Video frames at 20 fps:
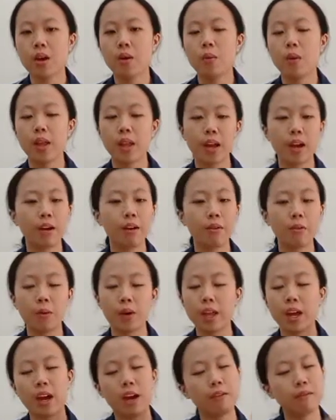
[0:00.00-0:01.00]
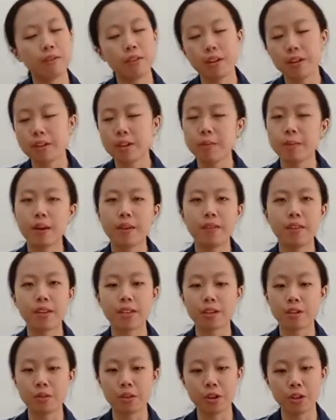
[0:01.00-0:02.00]
What I have learned about
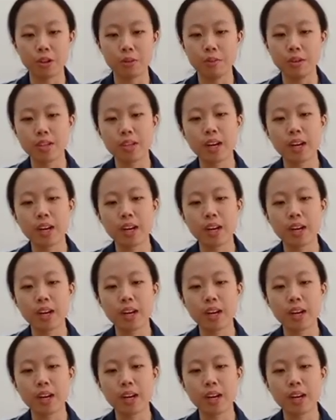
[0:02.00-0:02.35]
this curriculum